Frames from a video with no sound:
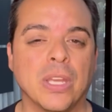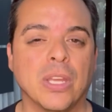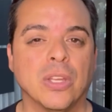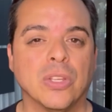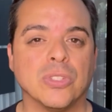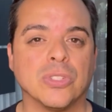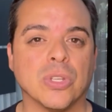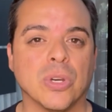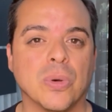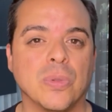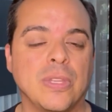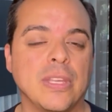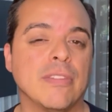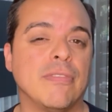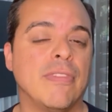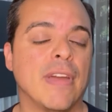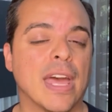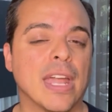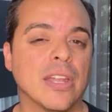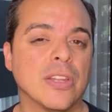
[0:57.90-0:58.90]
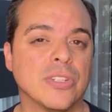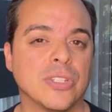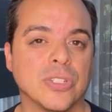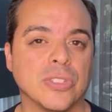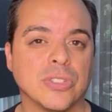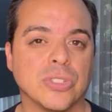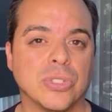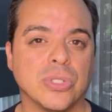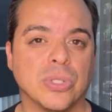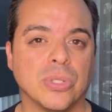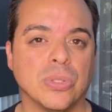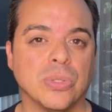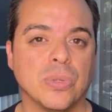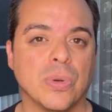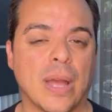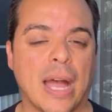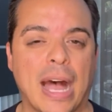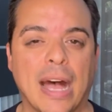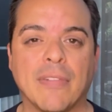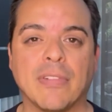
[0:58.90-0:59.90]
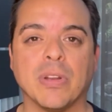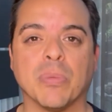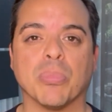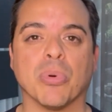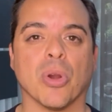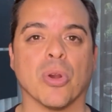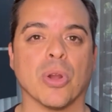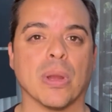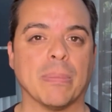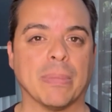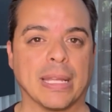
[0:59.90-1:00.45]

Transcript: So the advantages to having a program